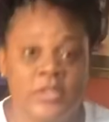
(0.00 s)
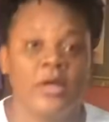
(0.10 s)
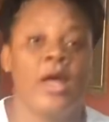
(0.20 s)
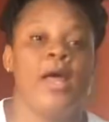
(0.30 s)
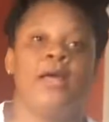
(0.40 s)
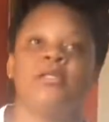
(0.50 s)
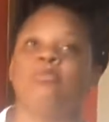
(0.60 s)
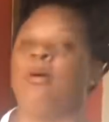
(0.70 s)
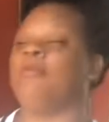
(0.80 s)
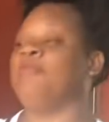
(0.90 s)
guys,
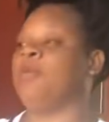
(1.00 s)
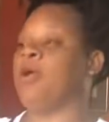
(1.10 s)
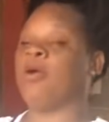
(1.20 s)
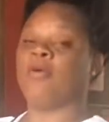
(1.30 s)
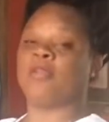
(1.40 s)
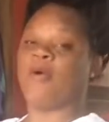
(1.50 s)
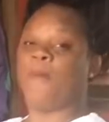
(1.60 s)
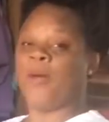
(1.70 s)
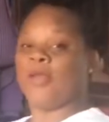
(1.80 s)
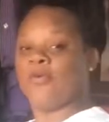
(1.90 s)
mommy flew around go
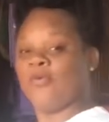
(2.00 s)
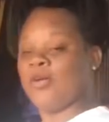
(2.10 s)
panel with